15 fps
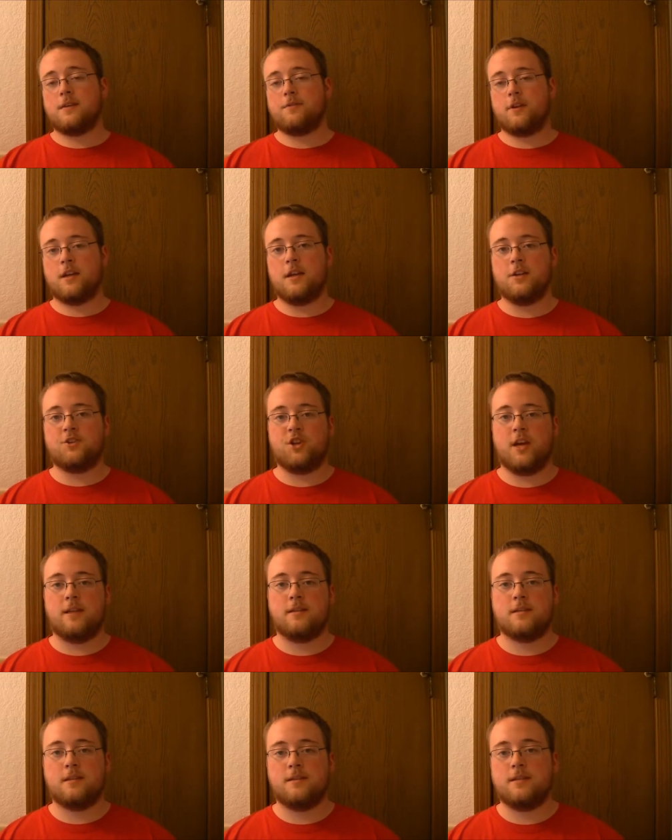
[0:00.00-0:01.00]
ever get a
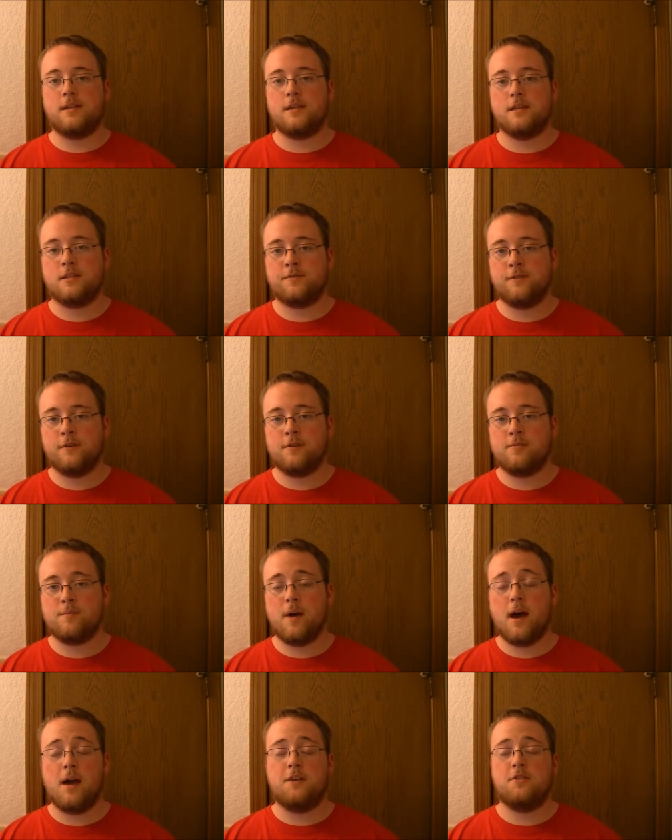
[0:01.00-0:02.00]
chance to see this
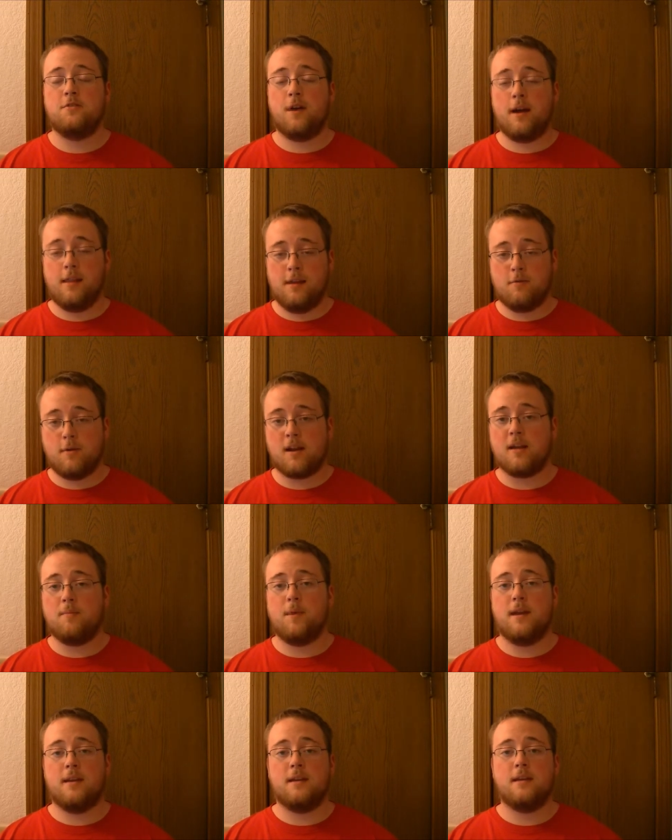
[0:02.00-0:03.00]
film, I do highly
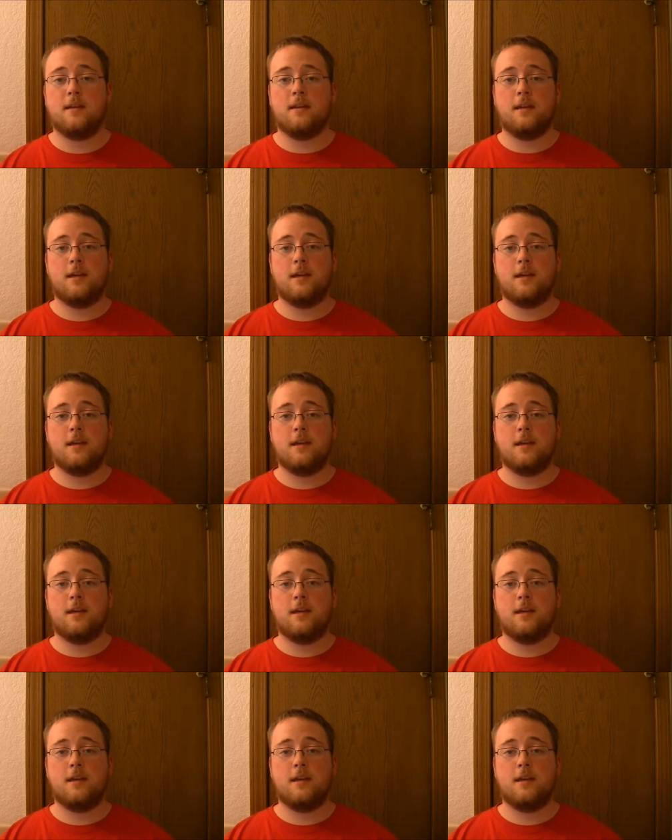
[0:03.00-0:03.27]
recommend it.